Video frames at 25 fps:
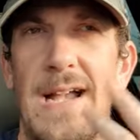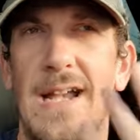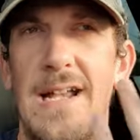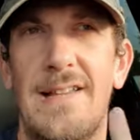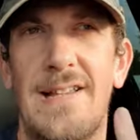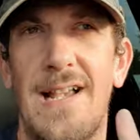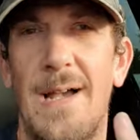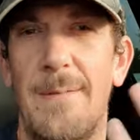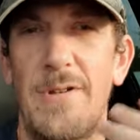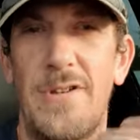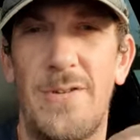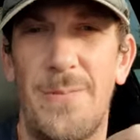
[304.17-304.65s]

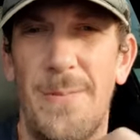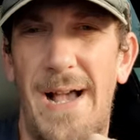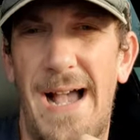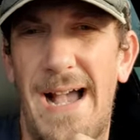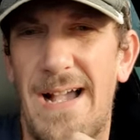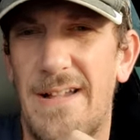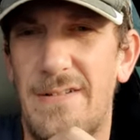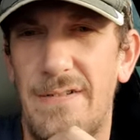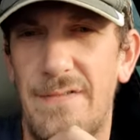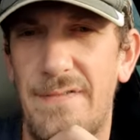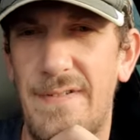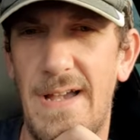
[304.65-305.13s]
guitar I'm using
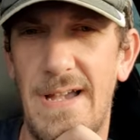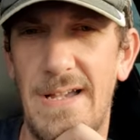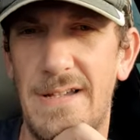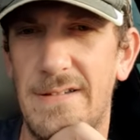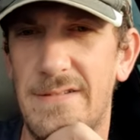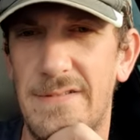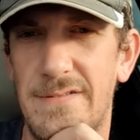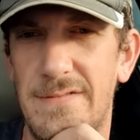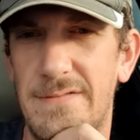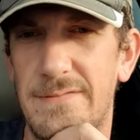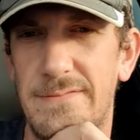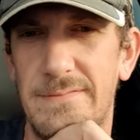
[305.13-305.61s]
Max
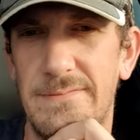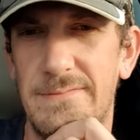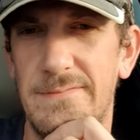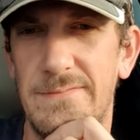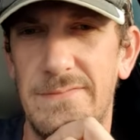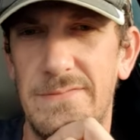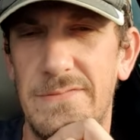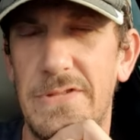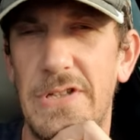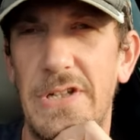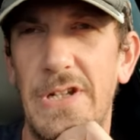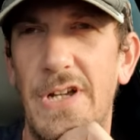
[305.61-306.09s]
Effects.
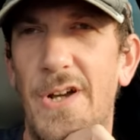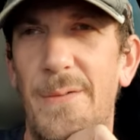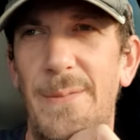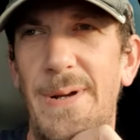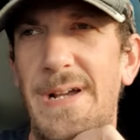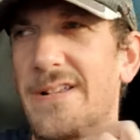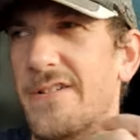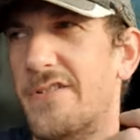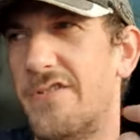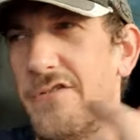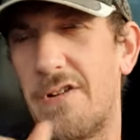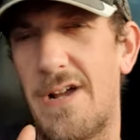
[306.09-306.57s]
Do you know what I
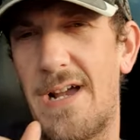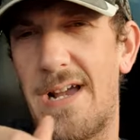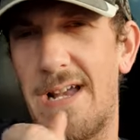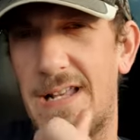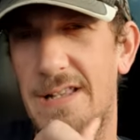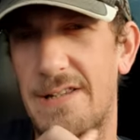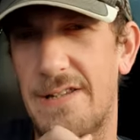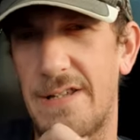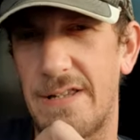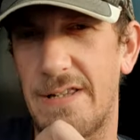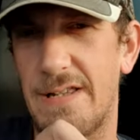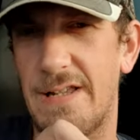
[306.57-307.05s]
mean? Straight
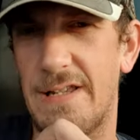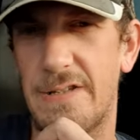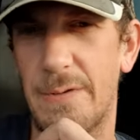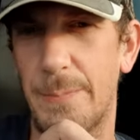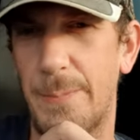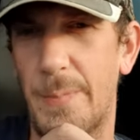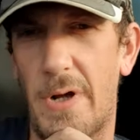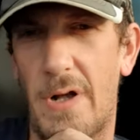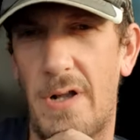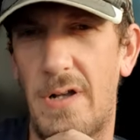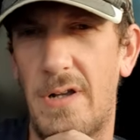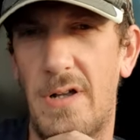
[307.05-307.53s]
into this
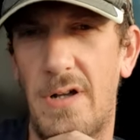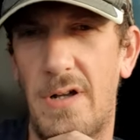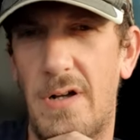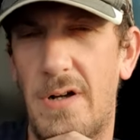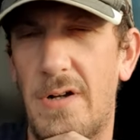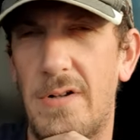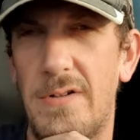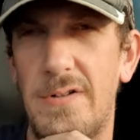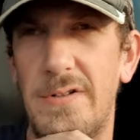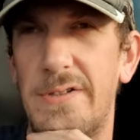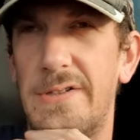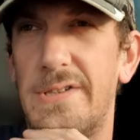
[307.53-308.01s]

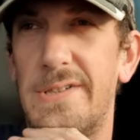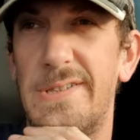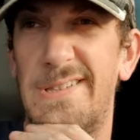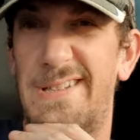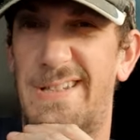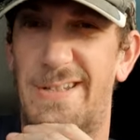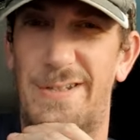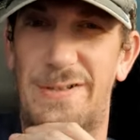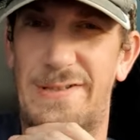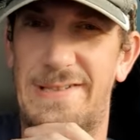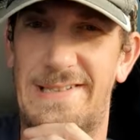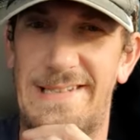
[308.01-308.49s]
Apollo.
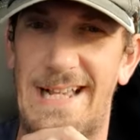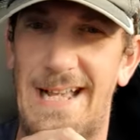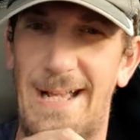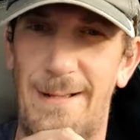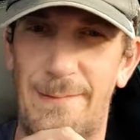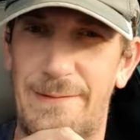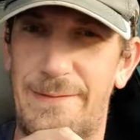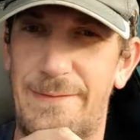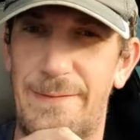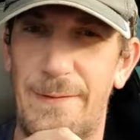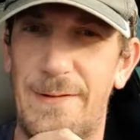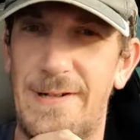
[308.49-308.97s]
It just
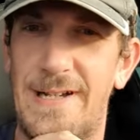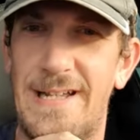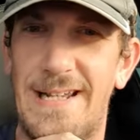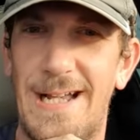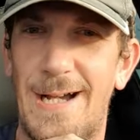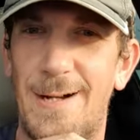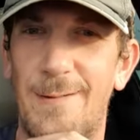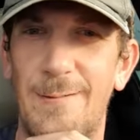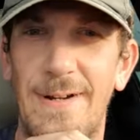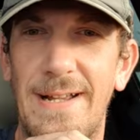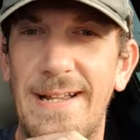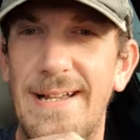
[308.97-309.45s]
sounds fucking
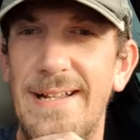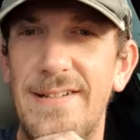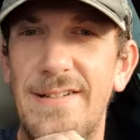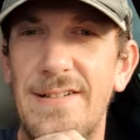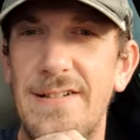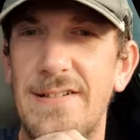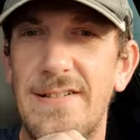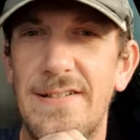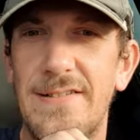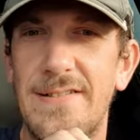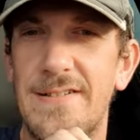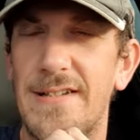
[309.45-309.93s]

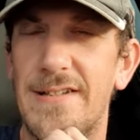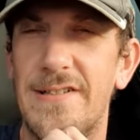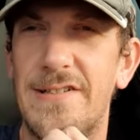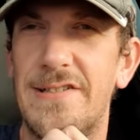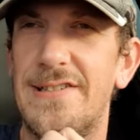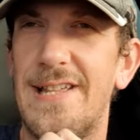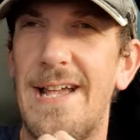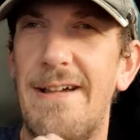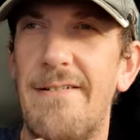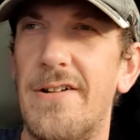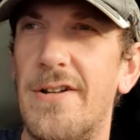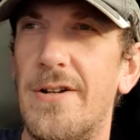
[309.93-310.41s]
outrageous. A
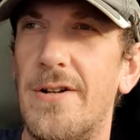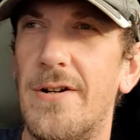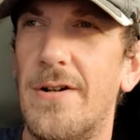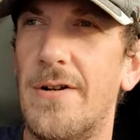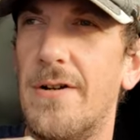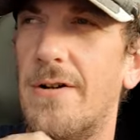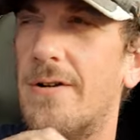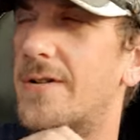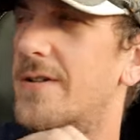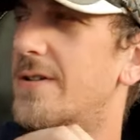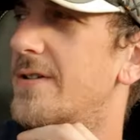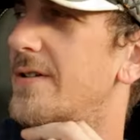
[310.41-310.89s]

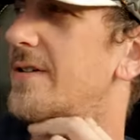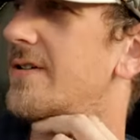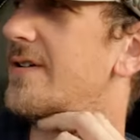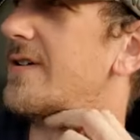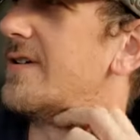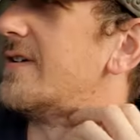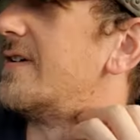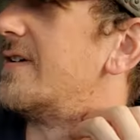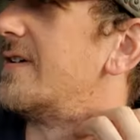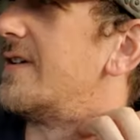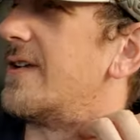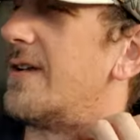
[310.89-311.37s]
stereo,
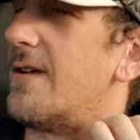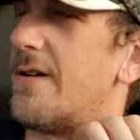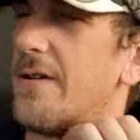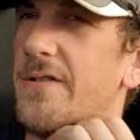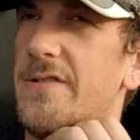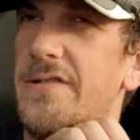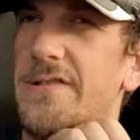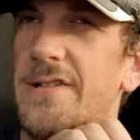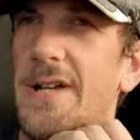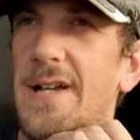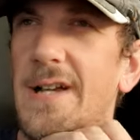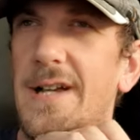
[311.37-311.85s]
you know,
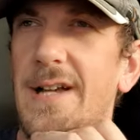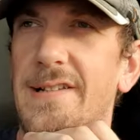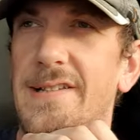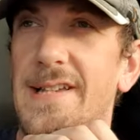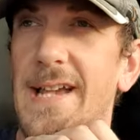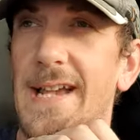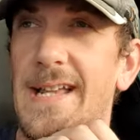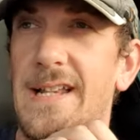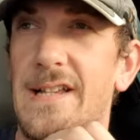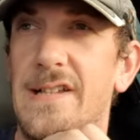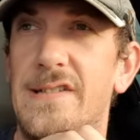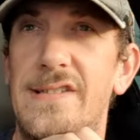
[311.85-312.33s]
uh,
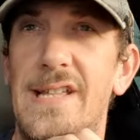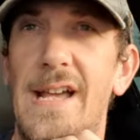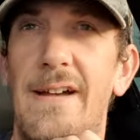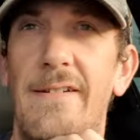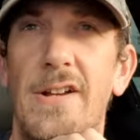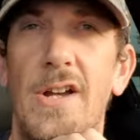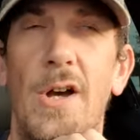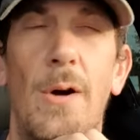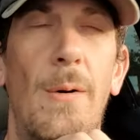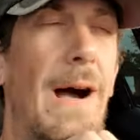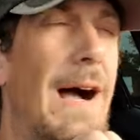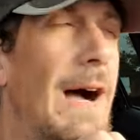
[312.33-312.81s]
taking a
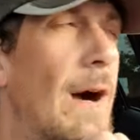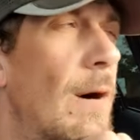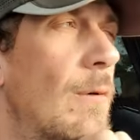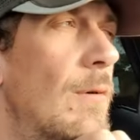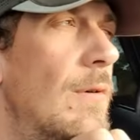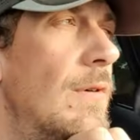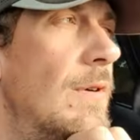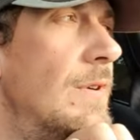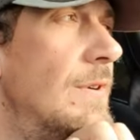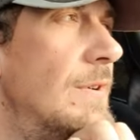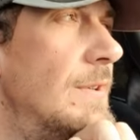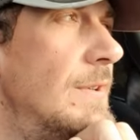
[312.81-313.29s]
stereo out
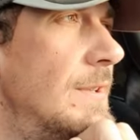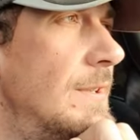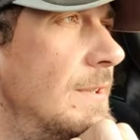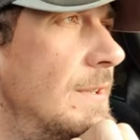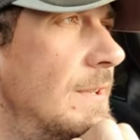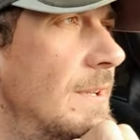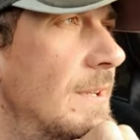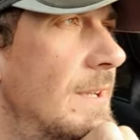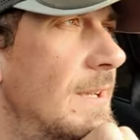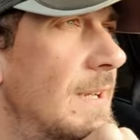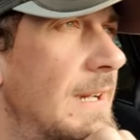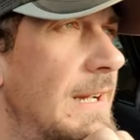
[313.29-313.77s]

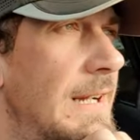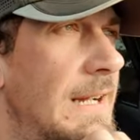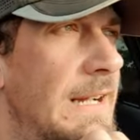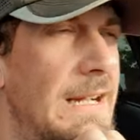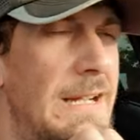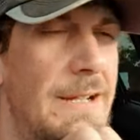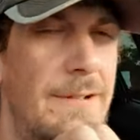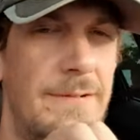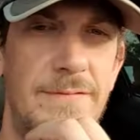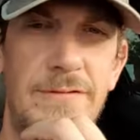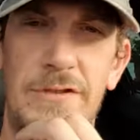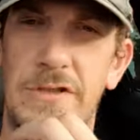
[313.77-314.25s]

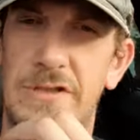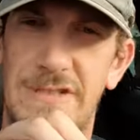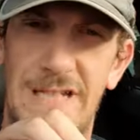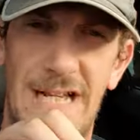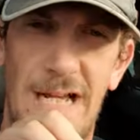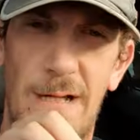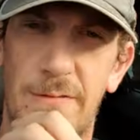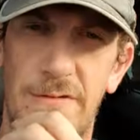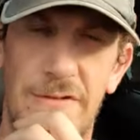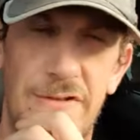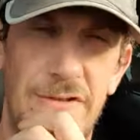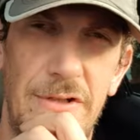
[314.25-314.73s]
um, just
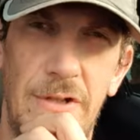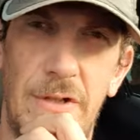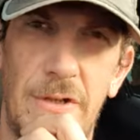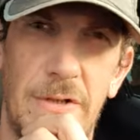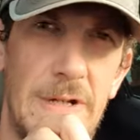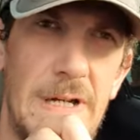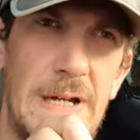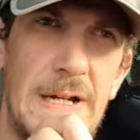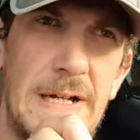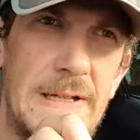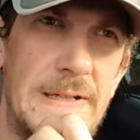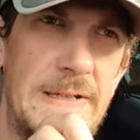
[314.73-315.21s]
sounds so
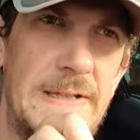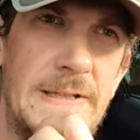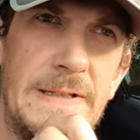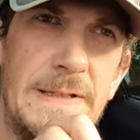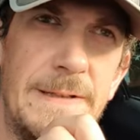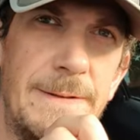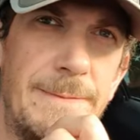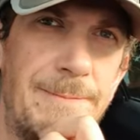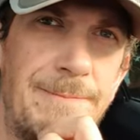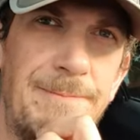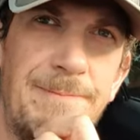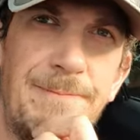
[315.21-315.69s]

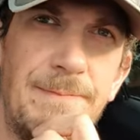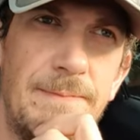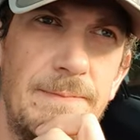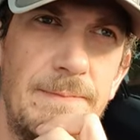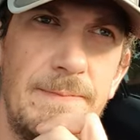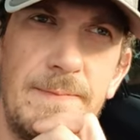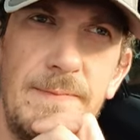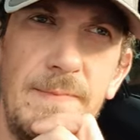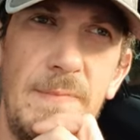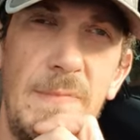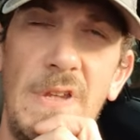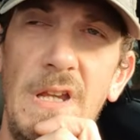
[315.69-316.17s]
nice.
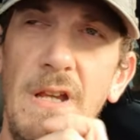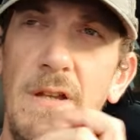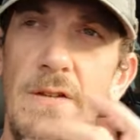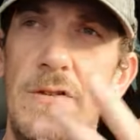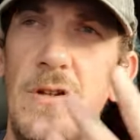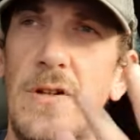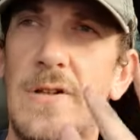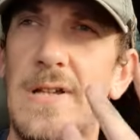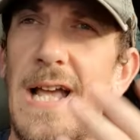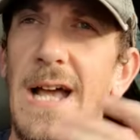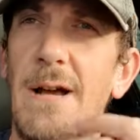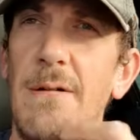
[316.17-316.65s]

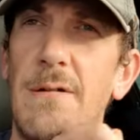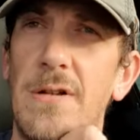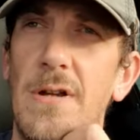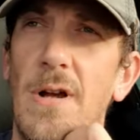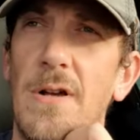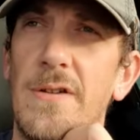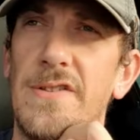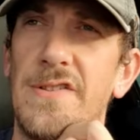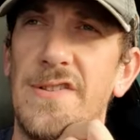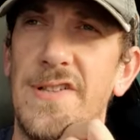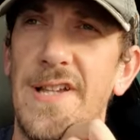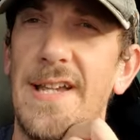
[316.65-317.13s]
So yeah, we've
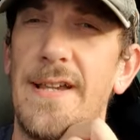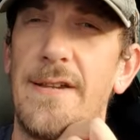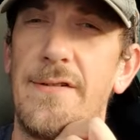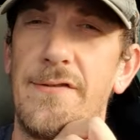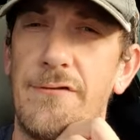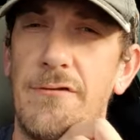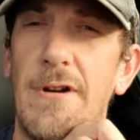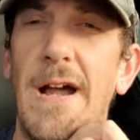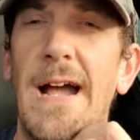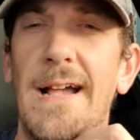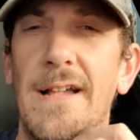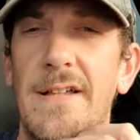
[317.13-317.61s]
got six
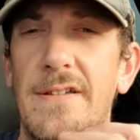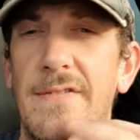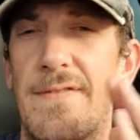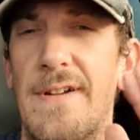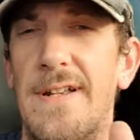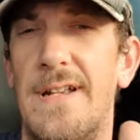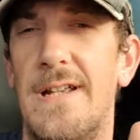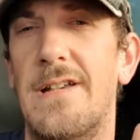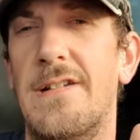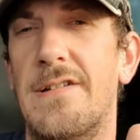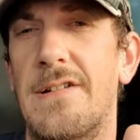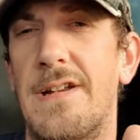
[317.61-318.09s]
tracks
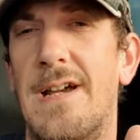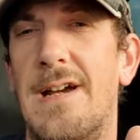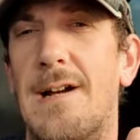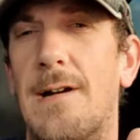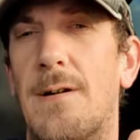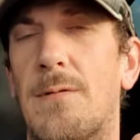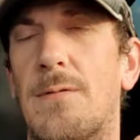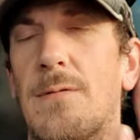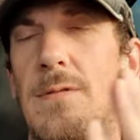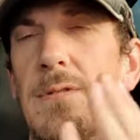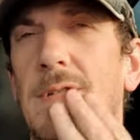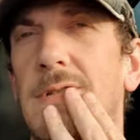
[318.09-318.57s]
finished
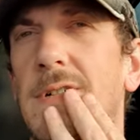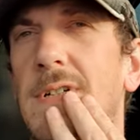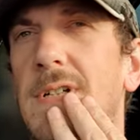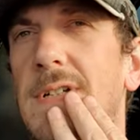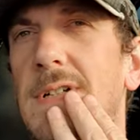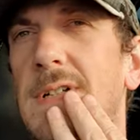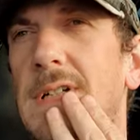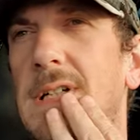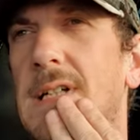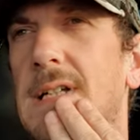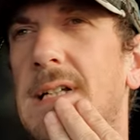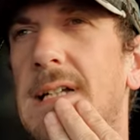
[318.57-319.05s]
now.
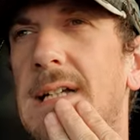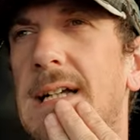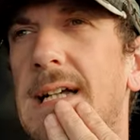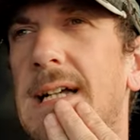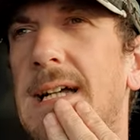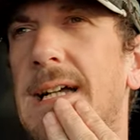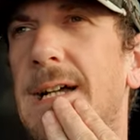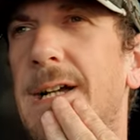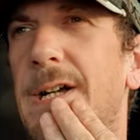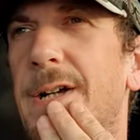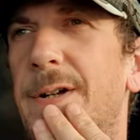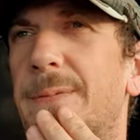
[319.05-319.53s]

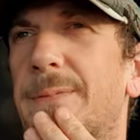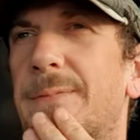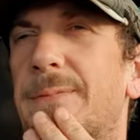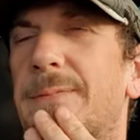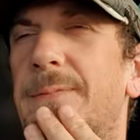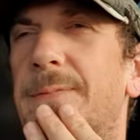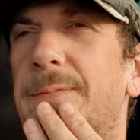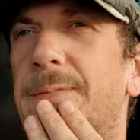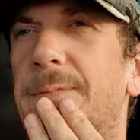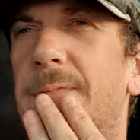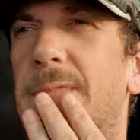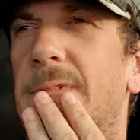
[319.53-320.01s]
Um,
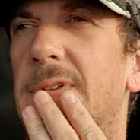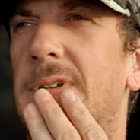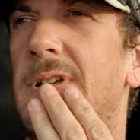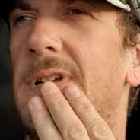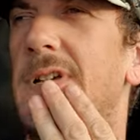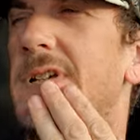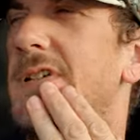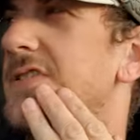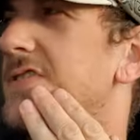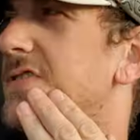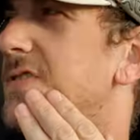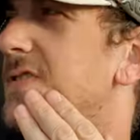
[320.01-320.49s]

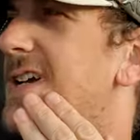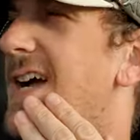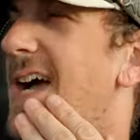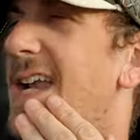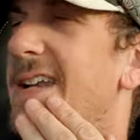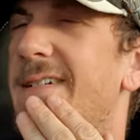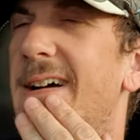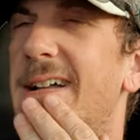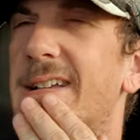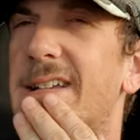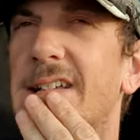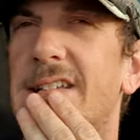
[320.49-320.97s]
still kind
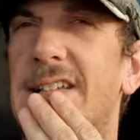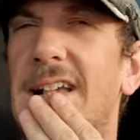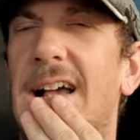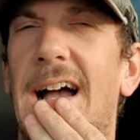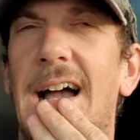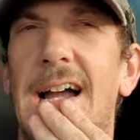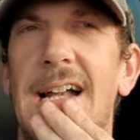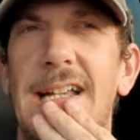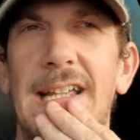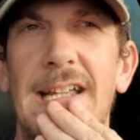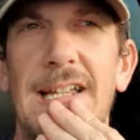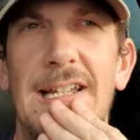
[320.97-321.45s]
of haven't
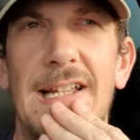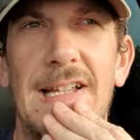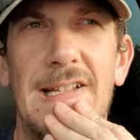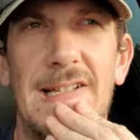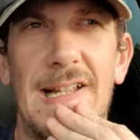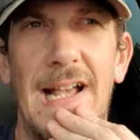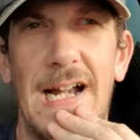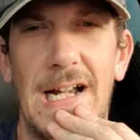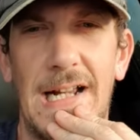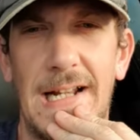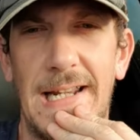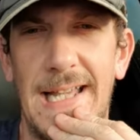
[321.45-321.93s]
decided
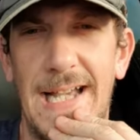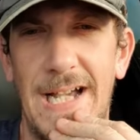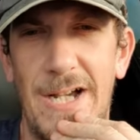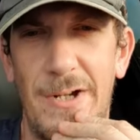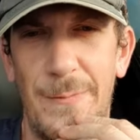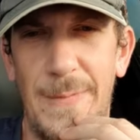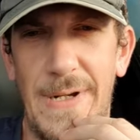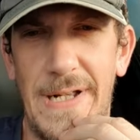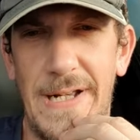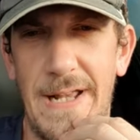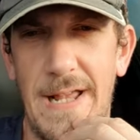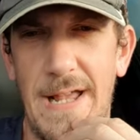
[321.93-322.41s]
exactly how
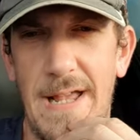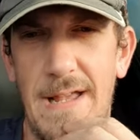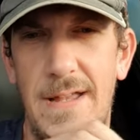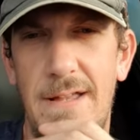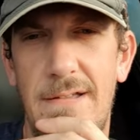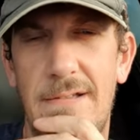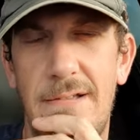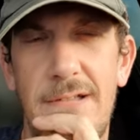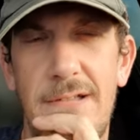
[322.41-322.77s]
many